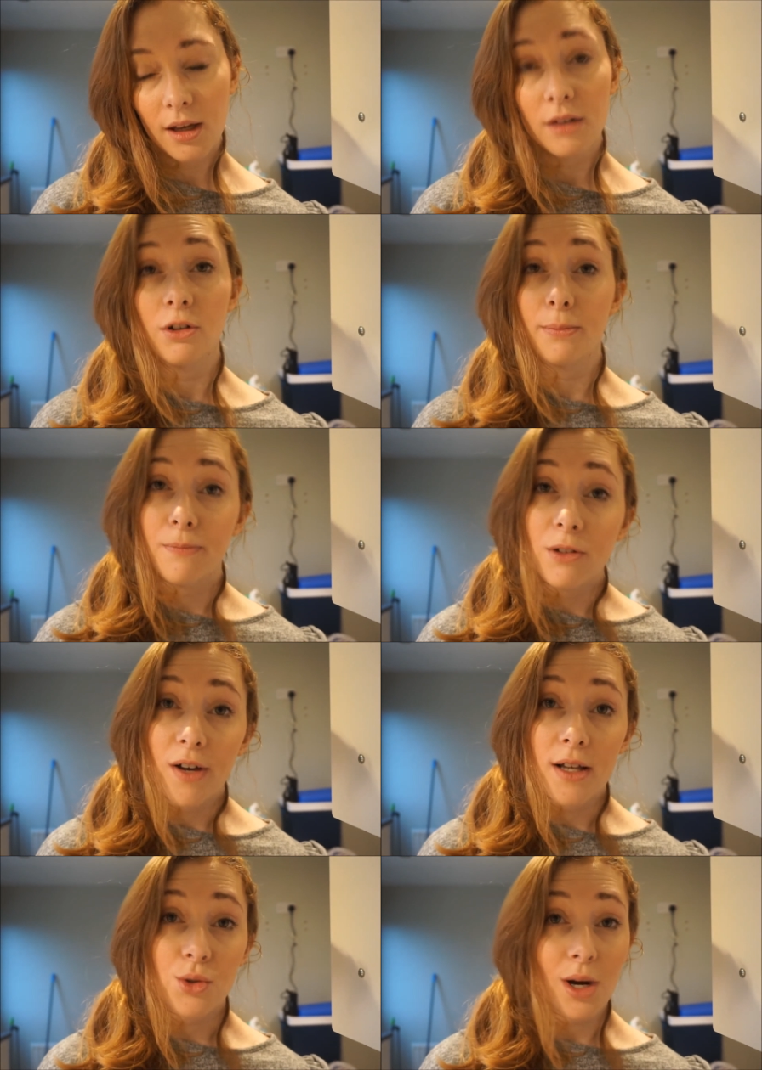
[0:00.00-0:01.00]
for the
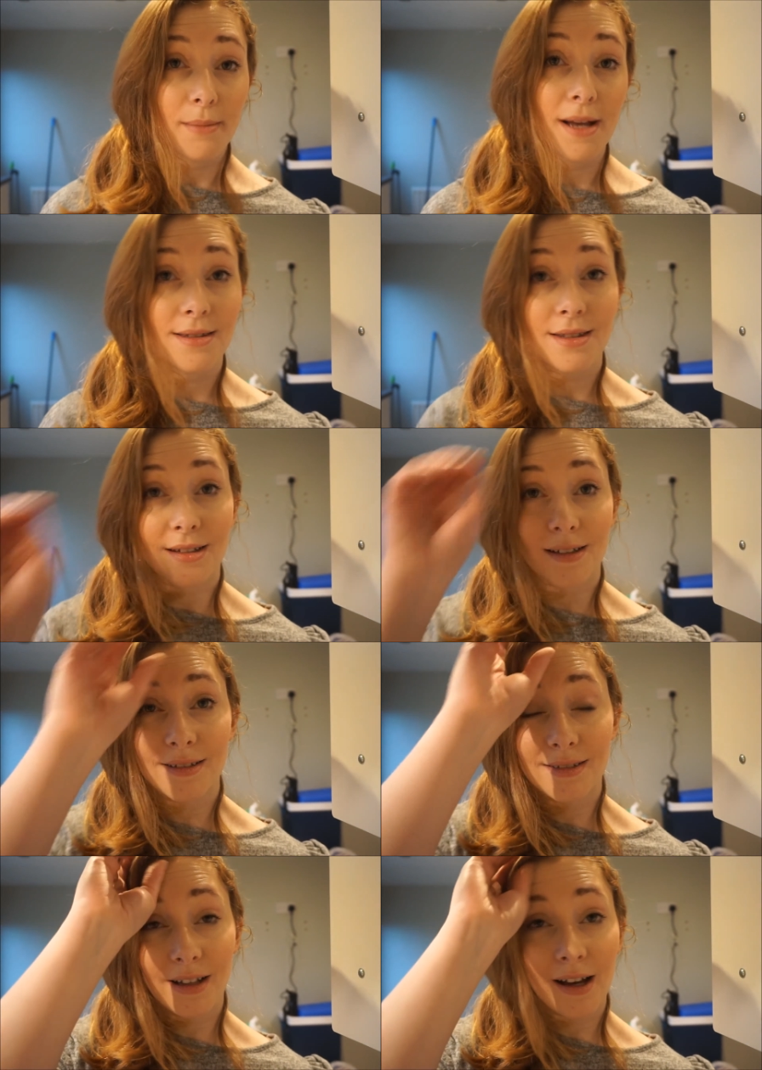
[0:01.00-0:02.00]
first trimester,
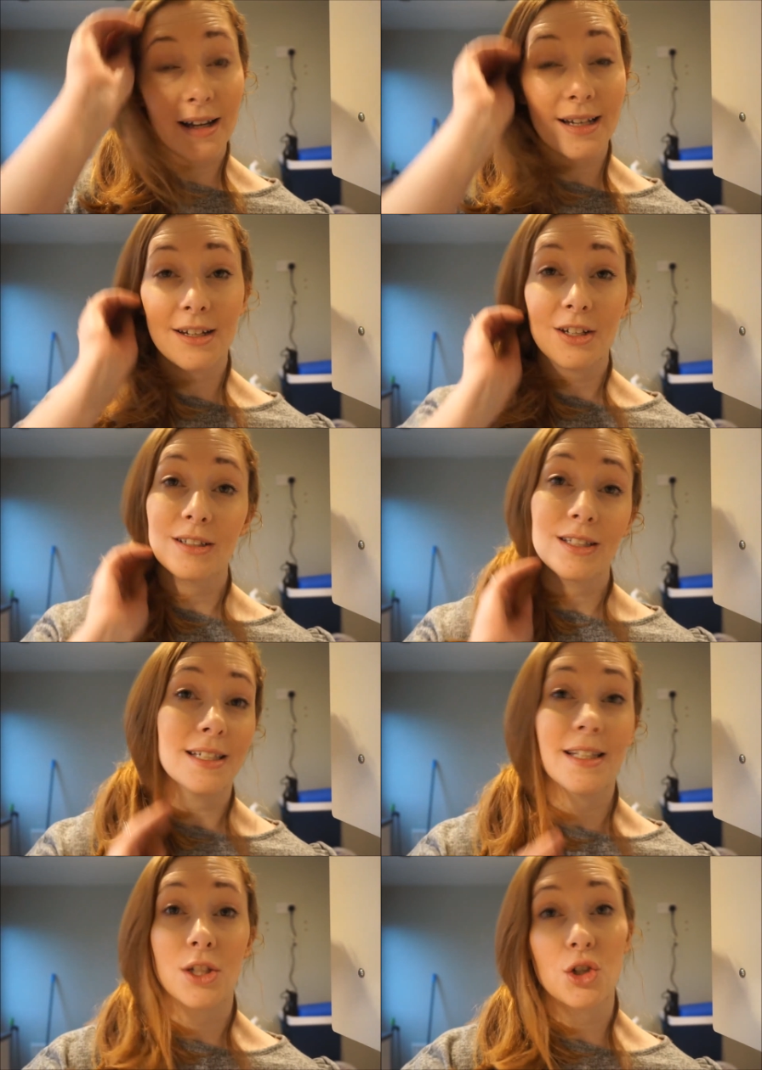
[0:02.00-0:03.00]
I
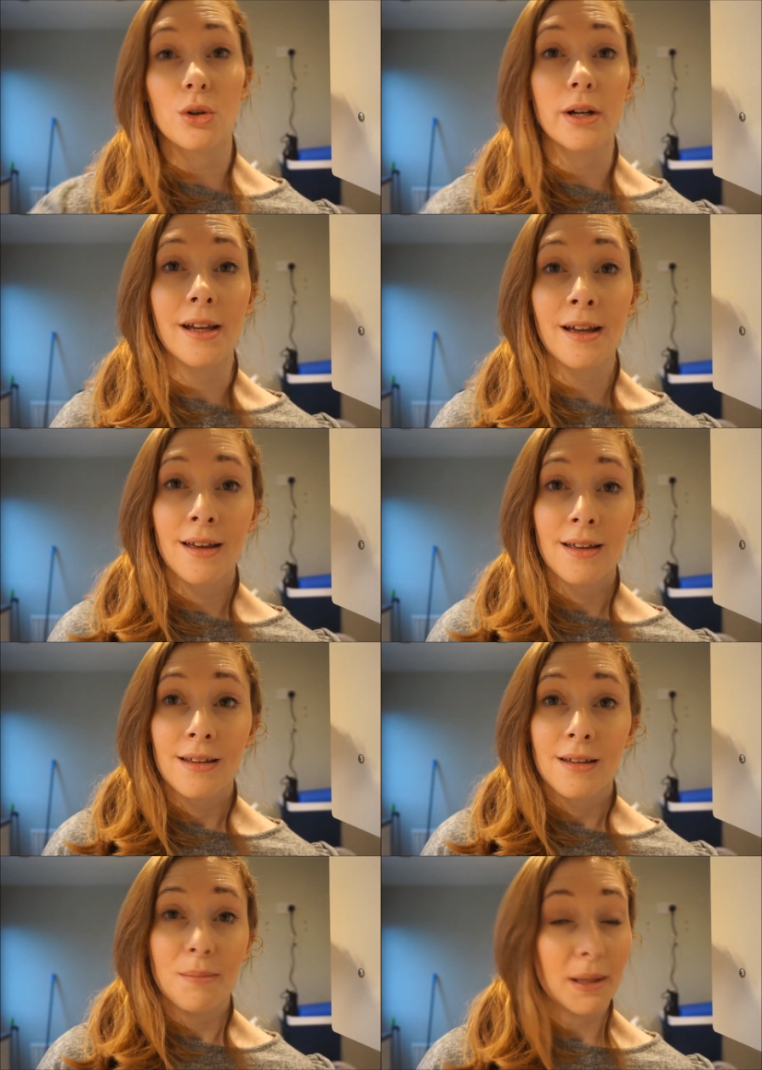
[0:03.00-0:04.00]
didn't enjoy
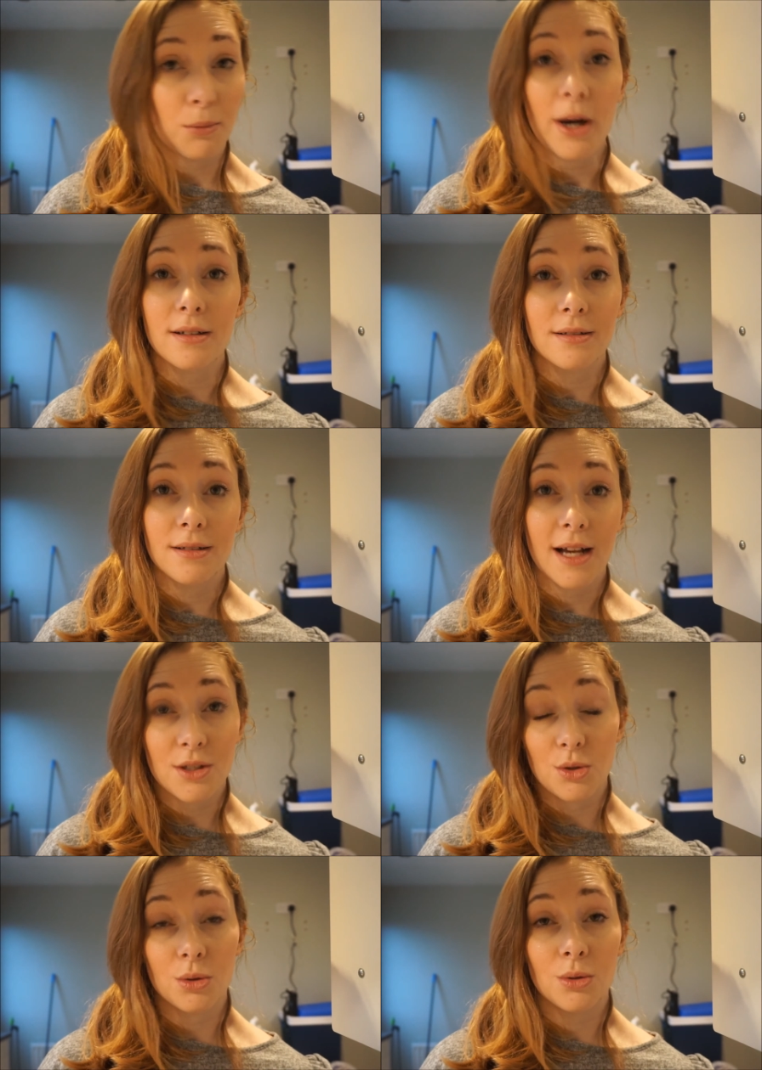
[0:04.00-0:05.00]
being pregnant at
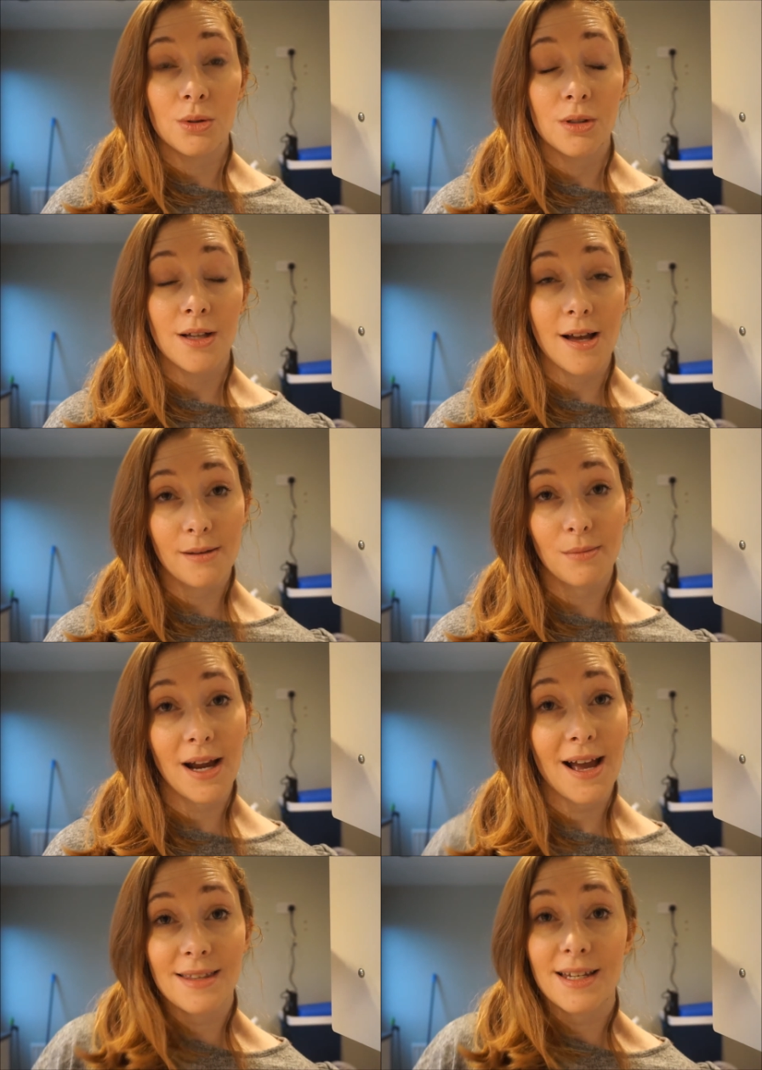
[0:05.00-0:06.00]
all. I
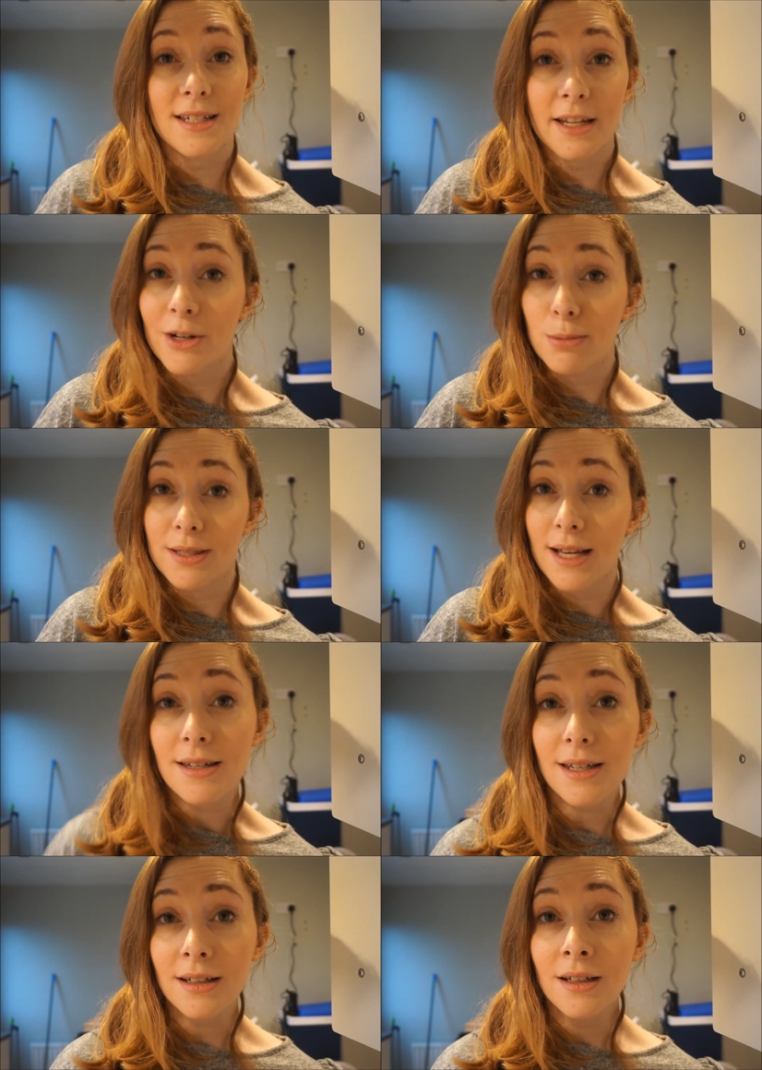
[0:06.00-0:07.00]
had an anterior
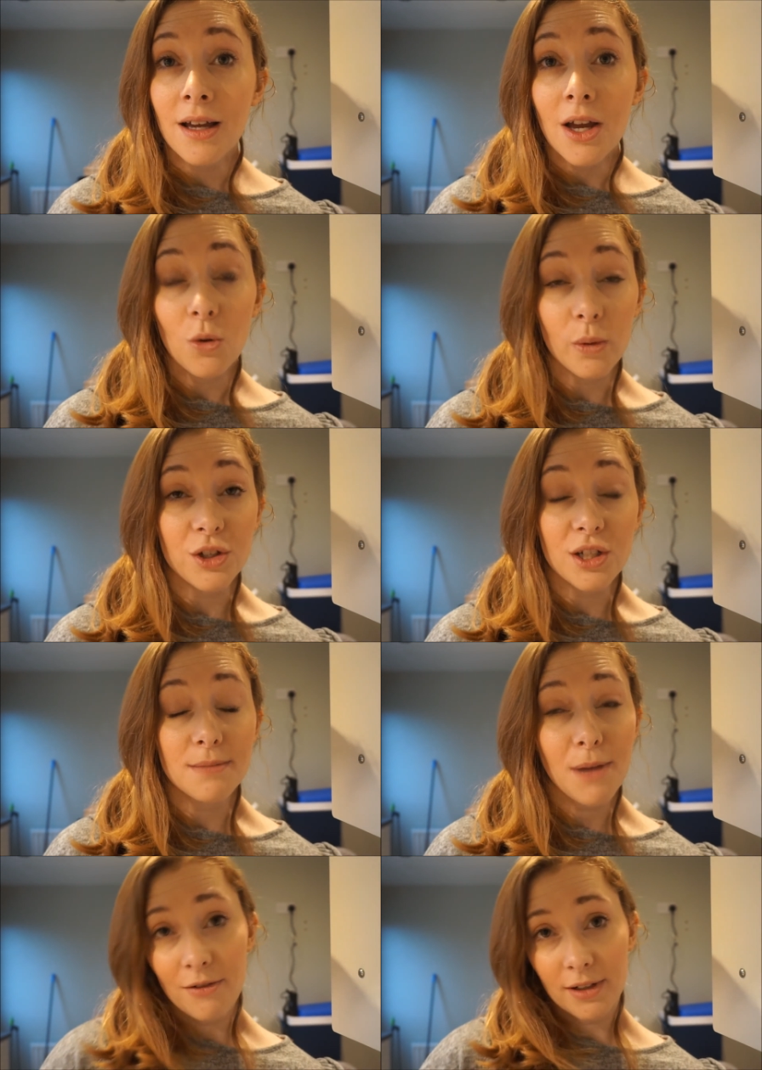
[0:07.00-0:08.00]
placenta, which is
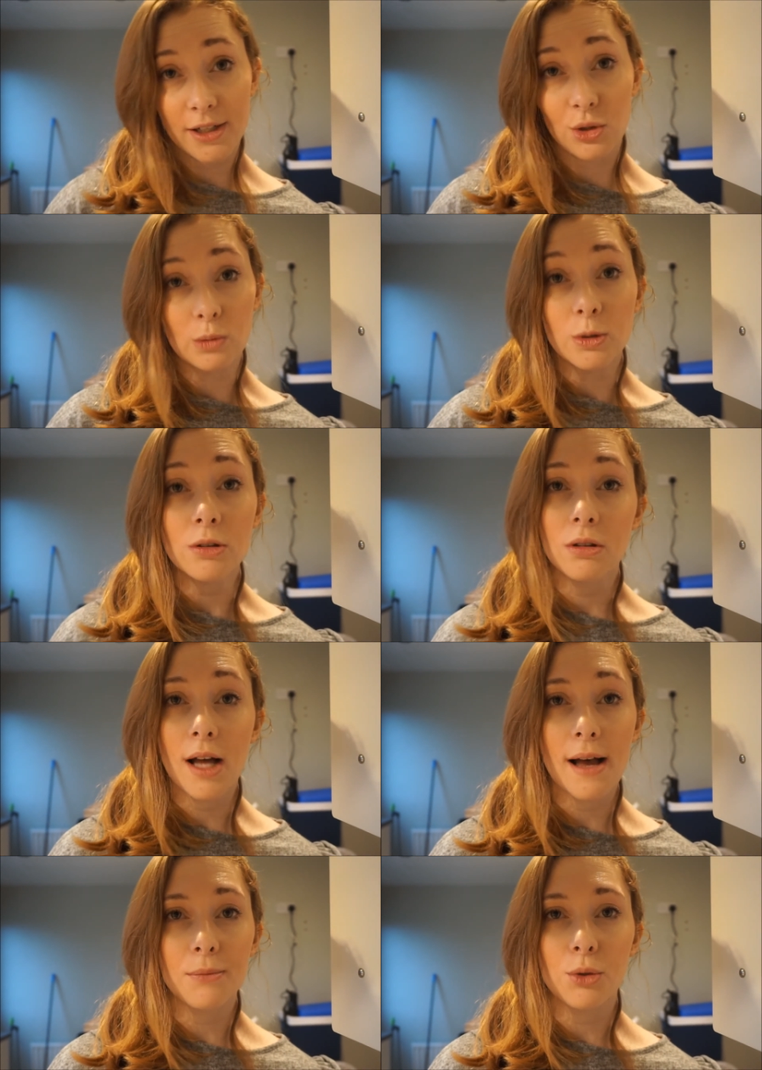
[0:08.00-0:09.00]
perfectly normal.
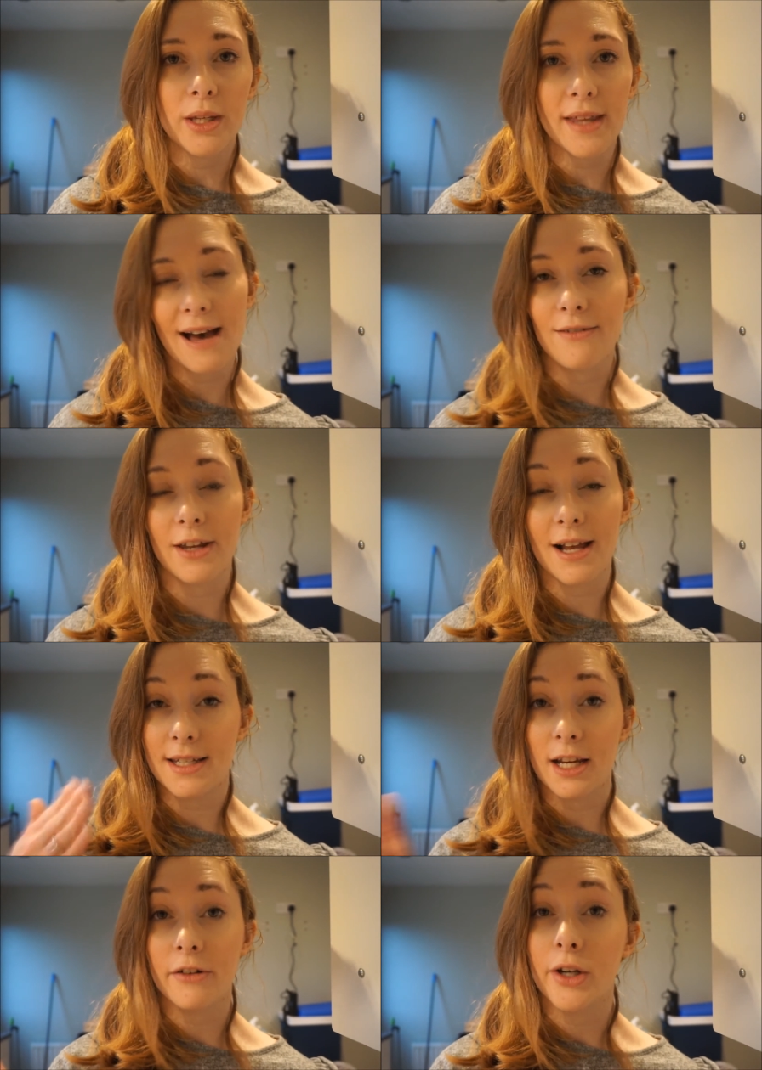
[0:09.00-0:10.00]
You either have an
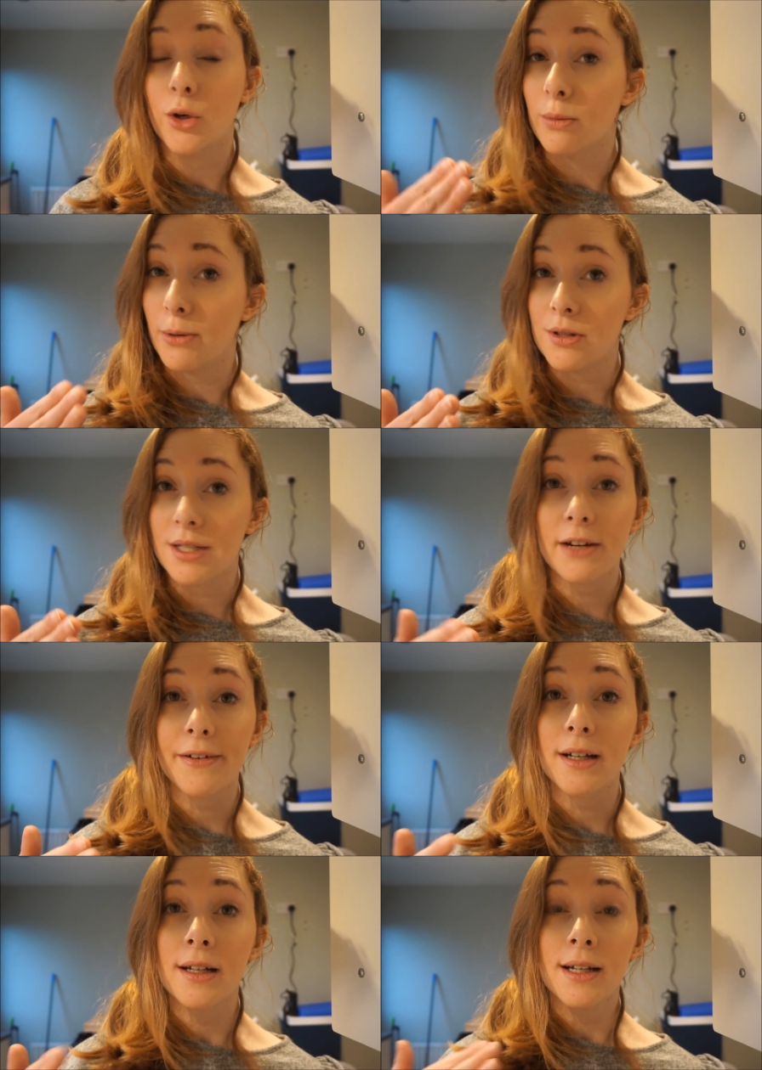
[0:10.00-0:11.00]
anterior or a
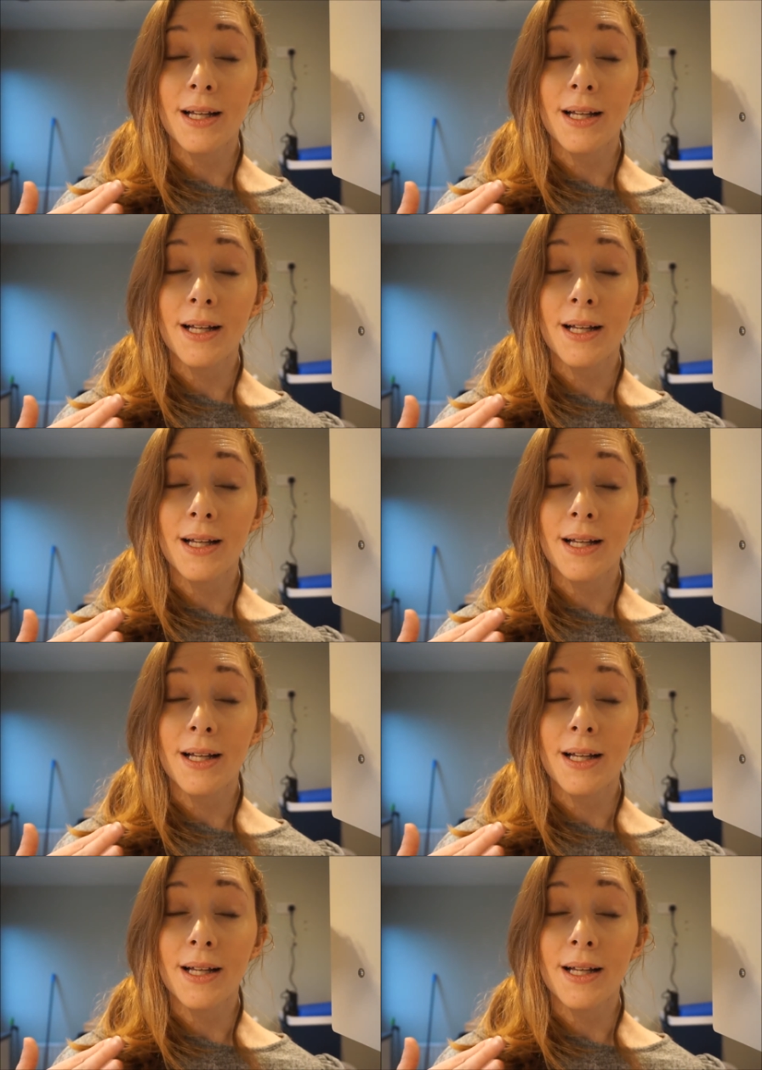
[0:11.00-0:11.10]
posterior.